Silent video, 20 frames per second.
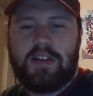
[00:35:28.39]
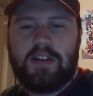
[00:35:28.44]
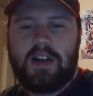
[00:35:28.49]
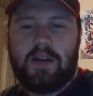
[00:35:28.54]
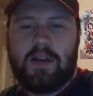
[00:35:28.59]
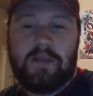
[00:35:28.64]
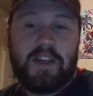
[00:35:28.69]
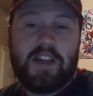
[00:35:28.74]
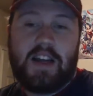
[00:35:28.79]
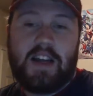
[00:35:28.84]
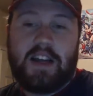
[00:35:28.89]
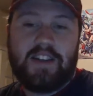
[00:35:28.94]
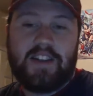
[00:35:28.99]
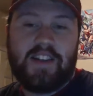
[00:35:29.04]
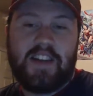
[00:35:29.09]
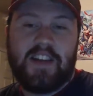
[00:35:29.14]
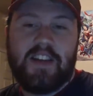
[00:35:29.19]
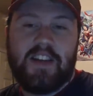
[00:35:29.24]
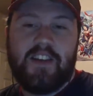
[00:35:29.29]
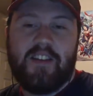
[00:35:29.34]
I mean, as
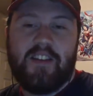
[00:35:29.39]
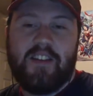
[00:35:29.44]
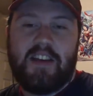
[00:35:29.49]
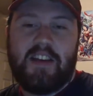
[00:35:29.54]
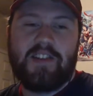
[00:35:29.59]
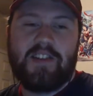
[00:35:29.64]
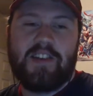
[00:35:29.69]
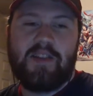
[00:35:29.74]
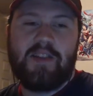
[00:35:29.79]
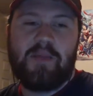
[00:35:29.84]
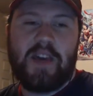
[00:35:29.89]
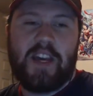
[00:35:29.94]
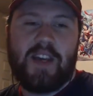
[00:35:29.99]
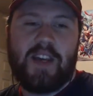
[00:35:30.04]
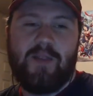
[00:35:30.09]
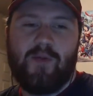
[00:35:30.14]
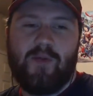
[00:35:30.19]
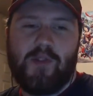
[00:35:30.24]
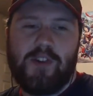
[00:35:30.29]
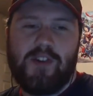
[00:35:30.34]
any
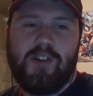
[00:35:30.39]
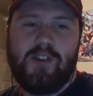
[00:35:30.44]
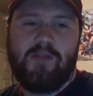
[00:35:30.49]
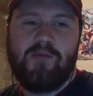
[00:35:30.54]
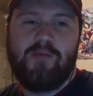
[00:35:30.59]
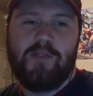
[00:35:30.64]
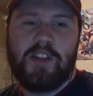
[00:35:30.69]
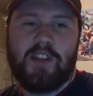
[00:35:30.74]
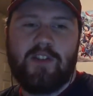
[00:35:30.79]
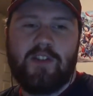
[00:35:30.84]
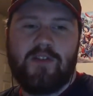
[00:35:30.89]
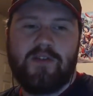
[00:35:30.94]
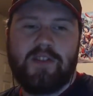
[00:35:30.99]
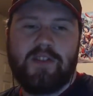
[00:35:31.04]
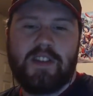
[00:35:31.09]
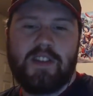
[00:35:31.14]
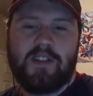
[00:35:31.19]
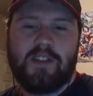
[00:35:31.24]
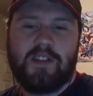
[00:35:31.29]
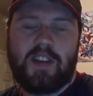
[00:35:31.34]
man would when he learns
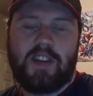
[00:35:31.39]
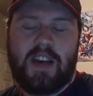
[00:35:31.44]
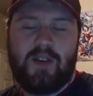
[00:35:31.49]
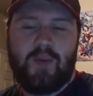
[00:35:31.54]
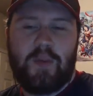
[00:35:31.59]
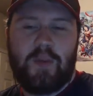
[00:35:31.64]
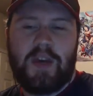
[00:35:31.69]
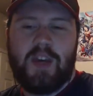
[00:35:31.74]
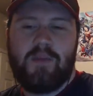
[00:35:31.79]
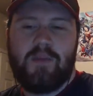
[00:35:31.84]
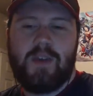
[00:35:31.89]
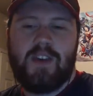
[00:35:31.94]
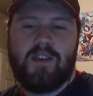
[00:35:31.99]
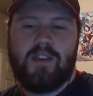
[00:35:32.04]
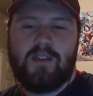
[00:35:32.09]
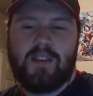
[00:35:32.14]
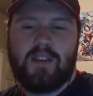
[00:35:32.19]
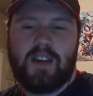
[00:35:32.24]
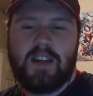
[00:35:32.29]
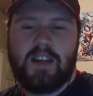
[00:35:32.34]
he's going to have a
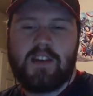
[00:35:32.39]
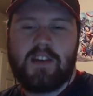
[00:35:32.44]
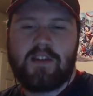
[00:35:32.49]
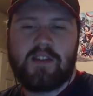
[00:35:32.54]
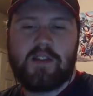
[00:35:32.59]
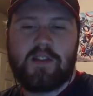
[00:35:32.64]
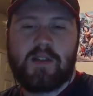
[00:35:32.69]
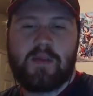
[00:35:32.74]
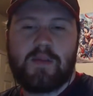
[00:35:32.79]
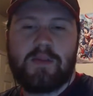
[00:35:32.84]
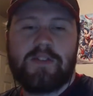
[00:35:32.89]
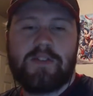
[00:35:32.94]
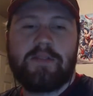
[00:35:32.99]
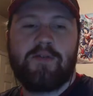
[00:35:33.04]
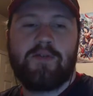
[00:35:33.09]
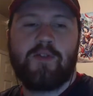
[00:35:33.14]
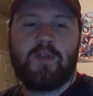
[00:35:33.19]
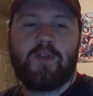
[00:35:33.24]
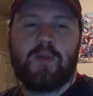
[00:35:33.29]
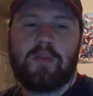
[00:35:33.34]
baby that he hasn't
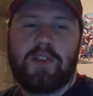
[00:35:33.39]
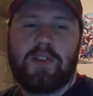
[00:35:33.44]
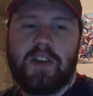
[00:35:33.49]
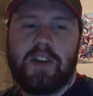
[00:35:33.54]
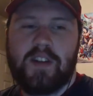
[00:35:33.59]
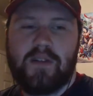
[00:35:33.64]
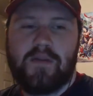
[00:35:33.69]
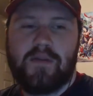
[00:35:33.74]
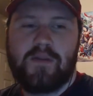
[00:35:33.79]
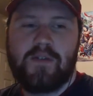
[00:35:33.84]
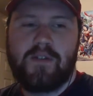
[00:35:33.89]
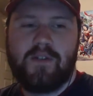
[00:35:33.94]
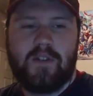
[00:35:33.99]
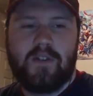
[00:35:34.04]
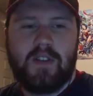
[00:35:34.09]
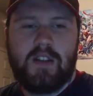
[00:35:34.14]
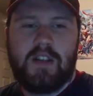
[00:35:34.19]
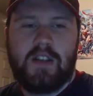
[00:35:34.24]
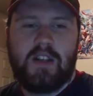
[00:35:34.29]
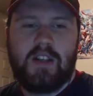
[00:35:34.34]
specifically been planning
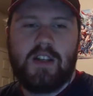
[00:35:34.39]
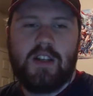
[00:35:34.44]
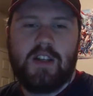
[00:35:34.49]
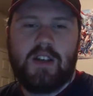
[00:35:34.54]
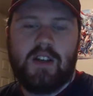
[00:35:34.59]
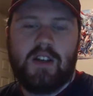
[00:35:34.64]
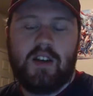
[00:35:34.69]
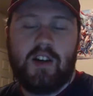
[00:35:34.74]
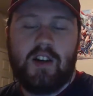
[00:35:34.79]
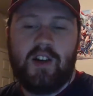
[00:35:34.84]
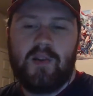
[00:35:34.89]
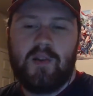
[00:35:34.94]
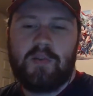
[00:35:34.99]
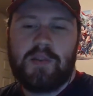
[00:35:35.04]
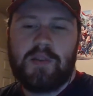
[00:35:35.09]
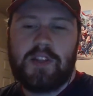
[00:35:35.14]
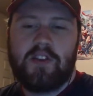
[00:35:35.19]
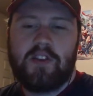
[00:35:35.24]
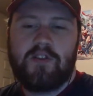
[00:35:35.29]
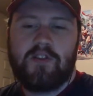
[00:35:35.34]
for.
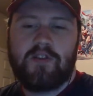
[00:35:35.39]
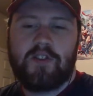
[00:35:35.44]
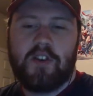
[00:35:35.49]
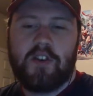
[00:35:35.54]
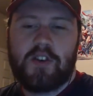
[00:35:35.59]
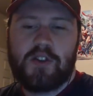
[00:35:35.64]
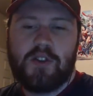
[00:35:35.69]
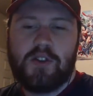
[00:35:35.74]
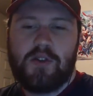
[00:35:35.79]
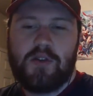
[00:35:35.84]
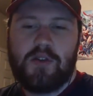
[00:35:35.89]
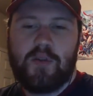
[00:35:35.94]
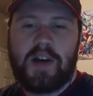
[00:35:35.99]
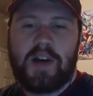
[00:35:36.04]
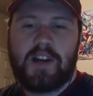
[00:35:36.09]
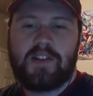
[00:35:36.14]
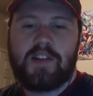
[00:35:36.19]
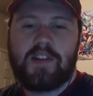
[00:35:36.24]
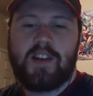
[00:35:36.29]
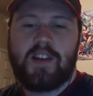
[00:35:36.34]
But then there's also the
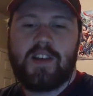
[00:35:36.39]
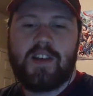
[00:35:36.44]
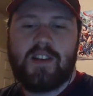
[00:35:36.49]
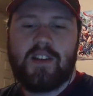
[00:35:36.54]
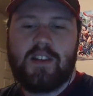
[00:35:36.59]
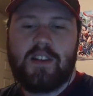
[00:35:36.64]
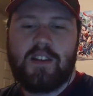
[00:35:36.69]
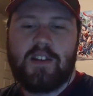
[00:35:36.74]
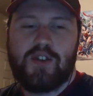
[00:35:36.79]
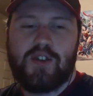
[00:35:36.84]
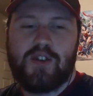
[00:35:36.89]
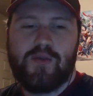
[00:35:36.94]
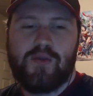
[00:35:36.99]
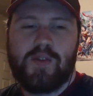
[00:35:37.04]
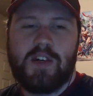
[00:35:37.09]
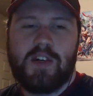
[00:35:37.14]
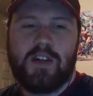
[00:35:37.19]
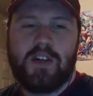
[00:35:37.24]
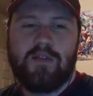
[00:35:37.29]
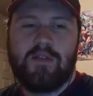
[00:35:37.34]
pesky issue
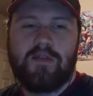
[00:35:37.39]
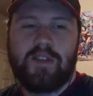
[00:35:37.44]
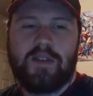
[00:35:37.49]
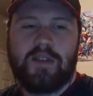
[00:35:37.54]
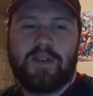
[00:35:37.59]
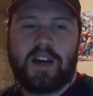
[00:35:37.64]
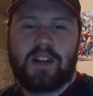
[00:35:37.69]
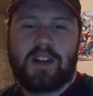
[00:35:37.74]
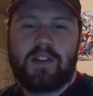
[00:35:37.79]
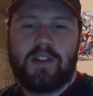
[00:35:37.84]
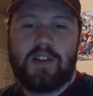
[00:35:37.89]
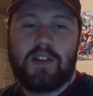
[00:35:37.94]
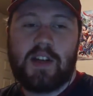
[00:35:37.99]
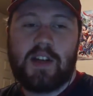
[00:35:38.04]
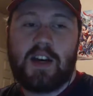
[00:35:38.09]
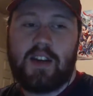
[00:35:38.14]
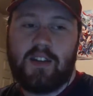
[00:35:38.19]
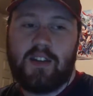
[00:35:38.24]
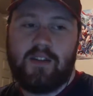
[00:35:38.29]
of the fact that he's dying.